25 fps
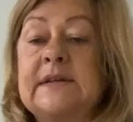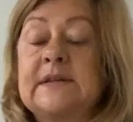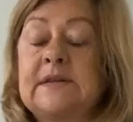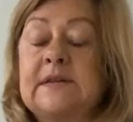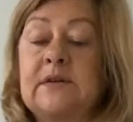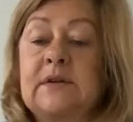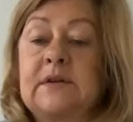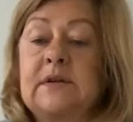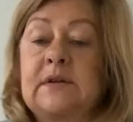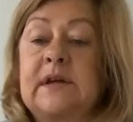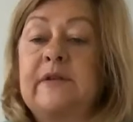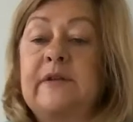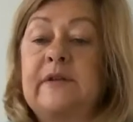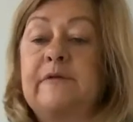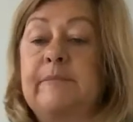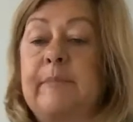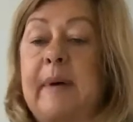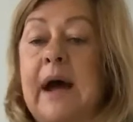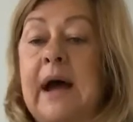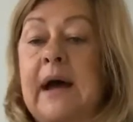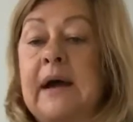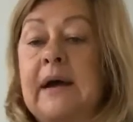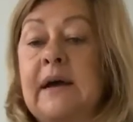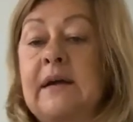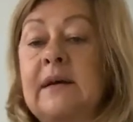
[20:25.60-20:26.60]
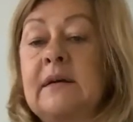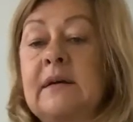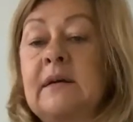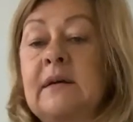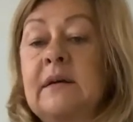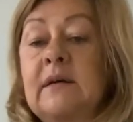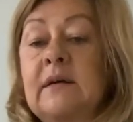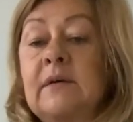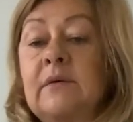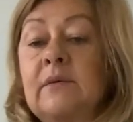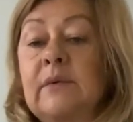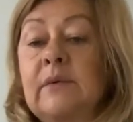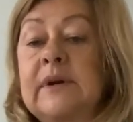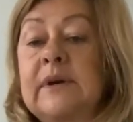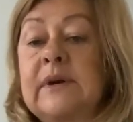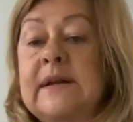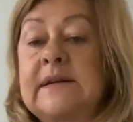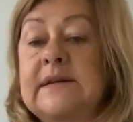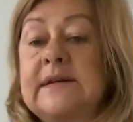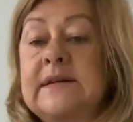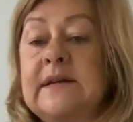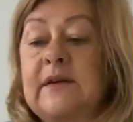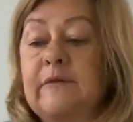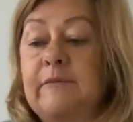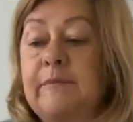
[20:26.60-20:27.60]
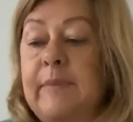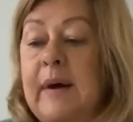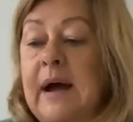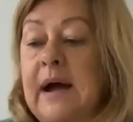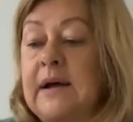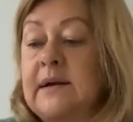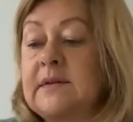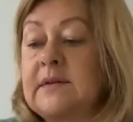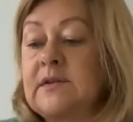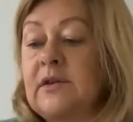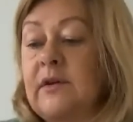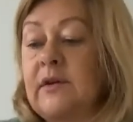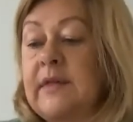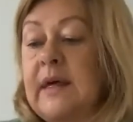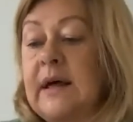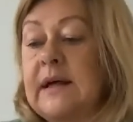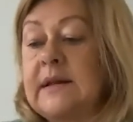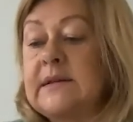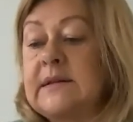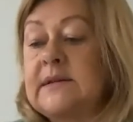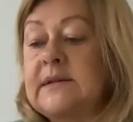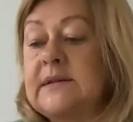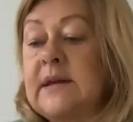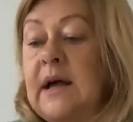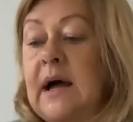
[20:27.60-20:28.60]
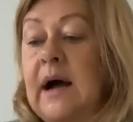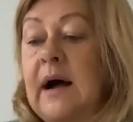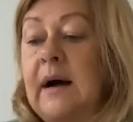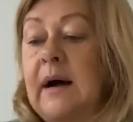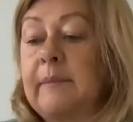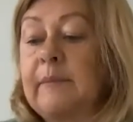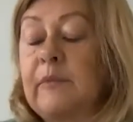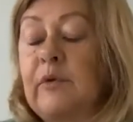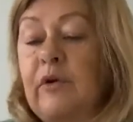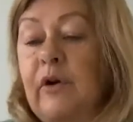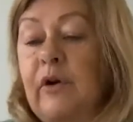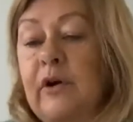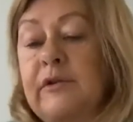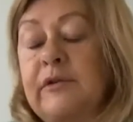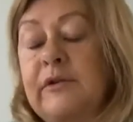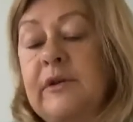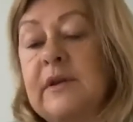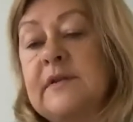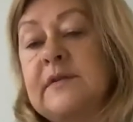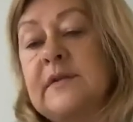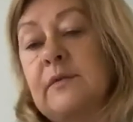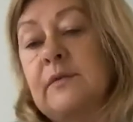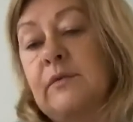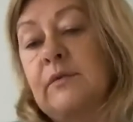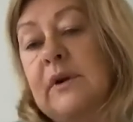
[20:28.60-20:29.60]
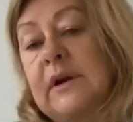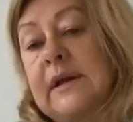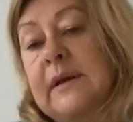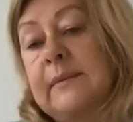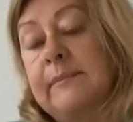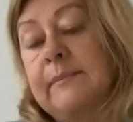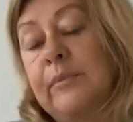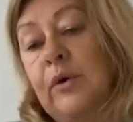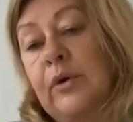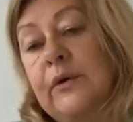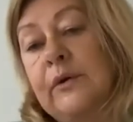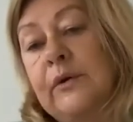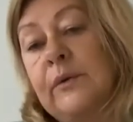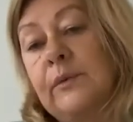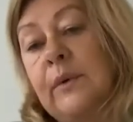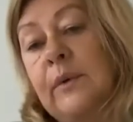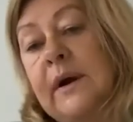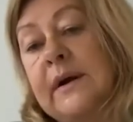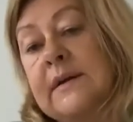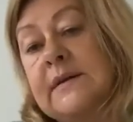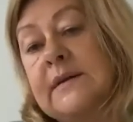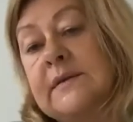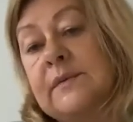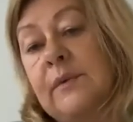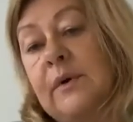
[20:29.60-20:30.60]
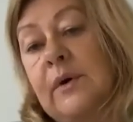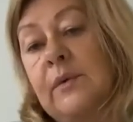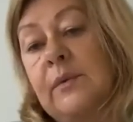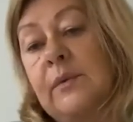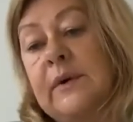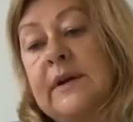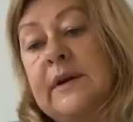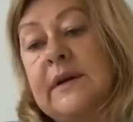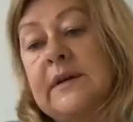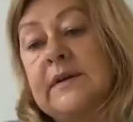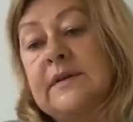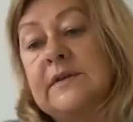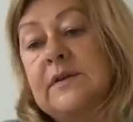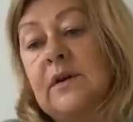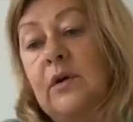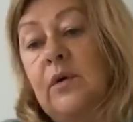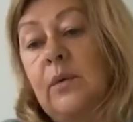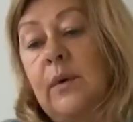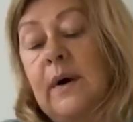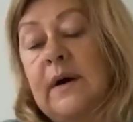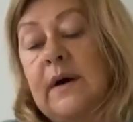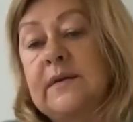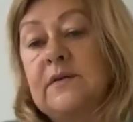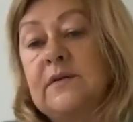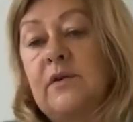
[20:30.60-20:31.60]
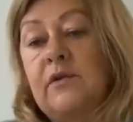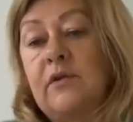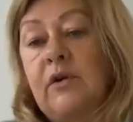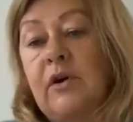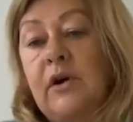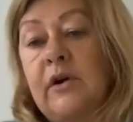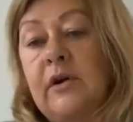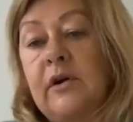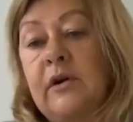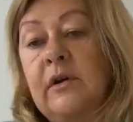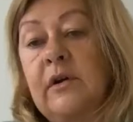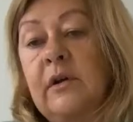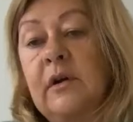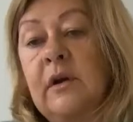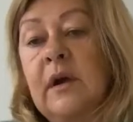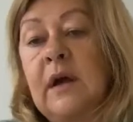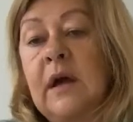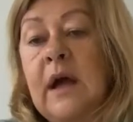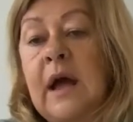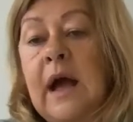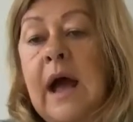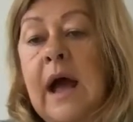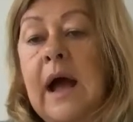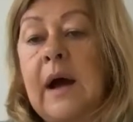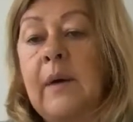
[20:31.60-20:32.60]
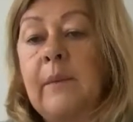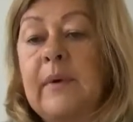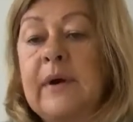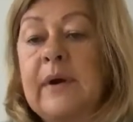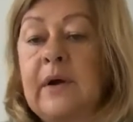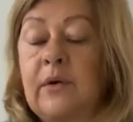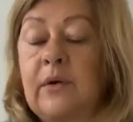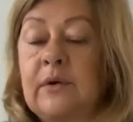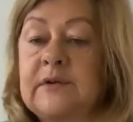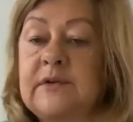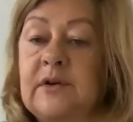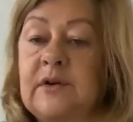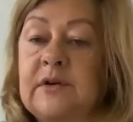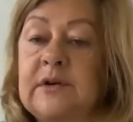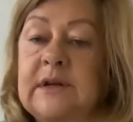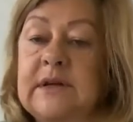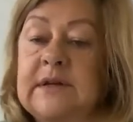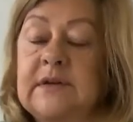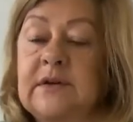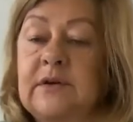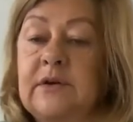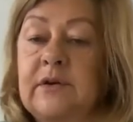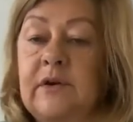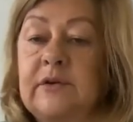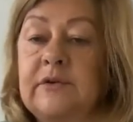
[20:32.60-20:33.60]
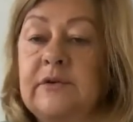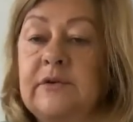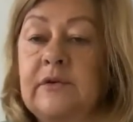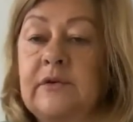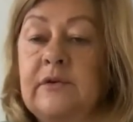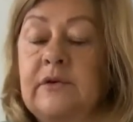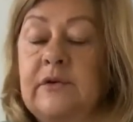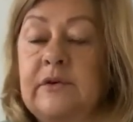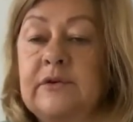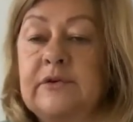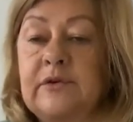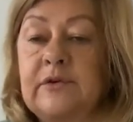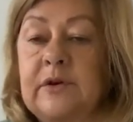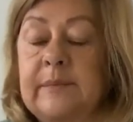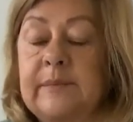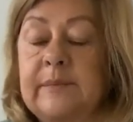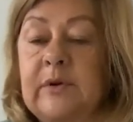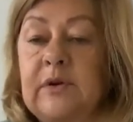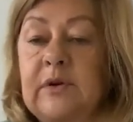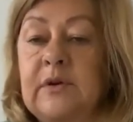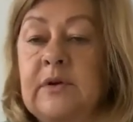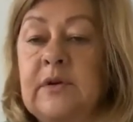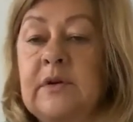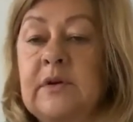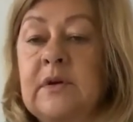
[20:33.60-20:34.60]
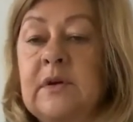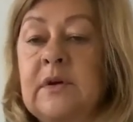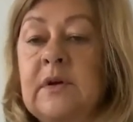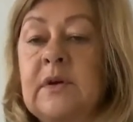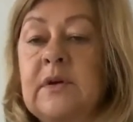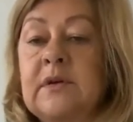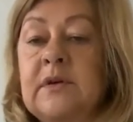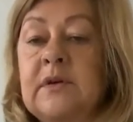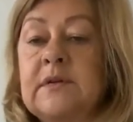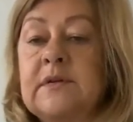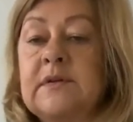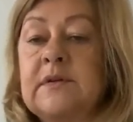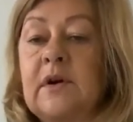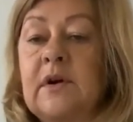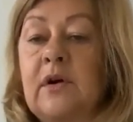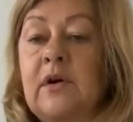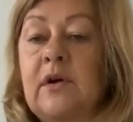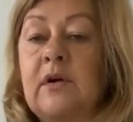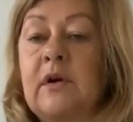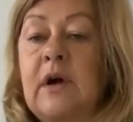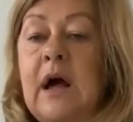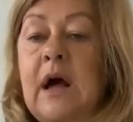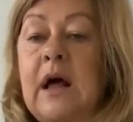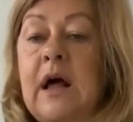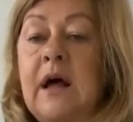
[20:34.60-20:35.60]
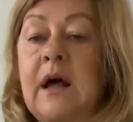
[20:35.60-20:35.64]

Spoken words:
to give back. We need to give back. So that's growth is a really important one as well. We need to always grow, and we also need to contribute. So,